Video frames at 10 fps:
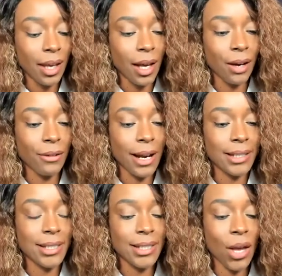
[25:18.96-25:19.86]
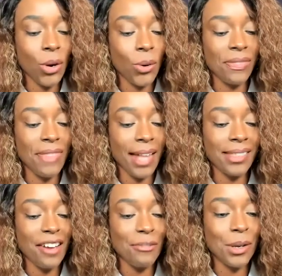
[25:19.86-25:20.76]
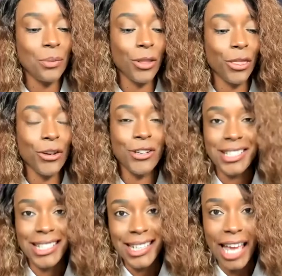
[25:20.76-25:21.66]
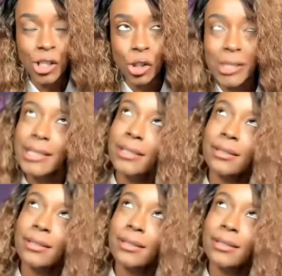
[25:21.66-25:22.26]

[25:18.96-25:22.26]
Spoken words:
All right. So that left me with 13 entries